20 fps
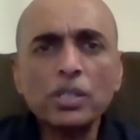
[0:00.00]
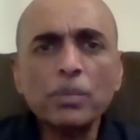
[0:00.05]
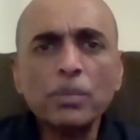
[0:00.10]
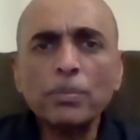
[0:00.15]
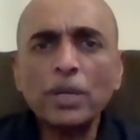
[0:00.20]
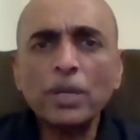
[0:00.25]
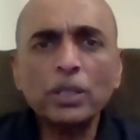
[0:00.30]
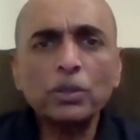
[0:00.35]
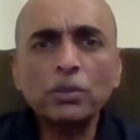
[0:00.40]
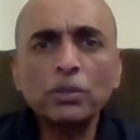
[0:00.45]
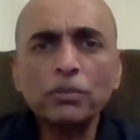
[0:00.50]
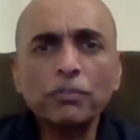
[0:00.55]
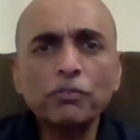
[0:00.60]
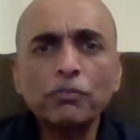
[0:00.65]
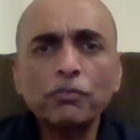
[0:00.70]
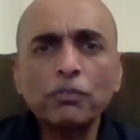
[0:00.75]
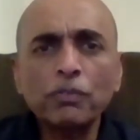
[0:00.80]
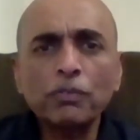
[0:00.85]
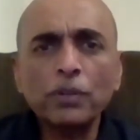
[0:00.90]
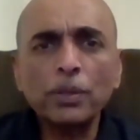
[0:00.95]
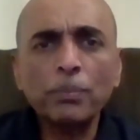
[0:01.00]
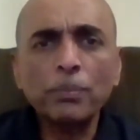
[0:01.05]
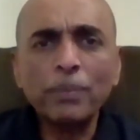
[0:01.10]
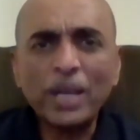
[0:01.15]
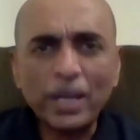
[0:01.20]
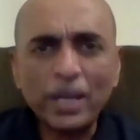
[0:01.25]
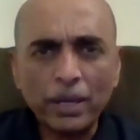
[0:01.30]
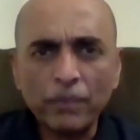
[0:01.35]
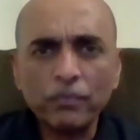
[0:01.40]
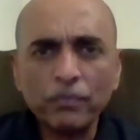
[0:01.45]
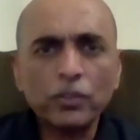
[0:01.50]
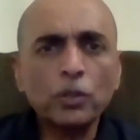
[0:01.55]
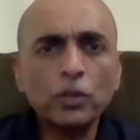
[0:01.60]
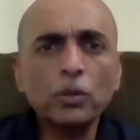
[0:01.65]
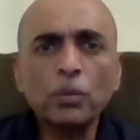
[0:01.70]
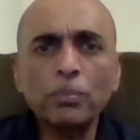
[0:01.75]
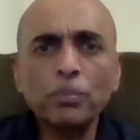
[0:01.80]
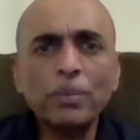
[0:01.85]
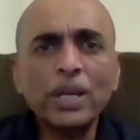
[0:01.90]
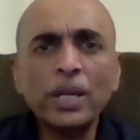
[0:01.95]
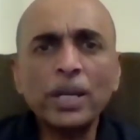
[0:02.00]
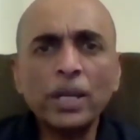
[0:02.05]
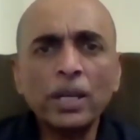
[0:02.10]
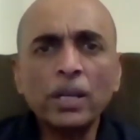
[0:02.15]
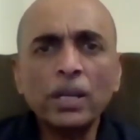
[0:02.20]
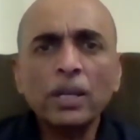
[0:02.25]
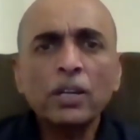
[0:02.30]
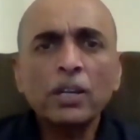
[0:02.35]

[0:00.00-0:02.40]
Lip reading: the month of May. May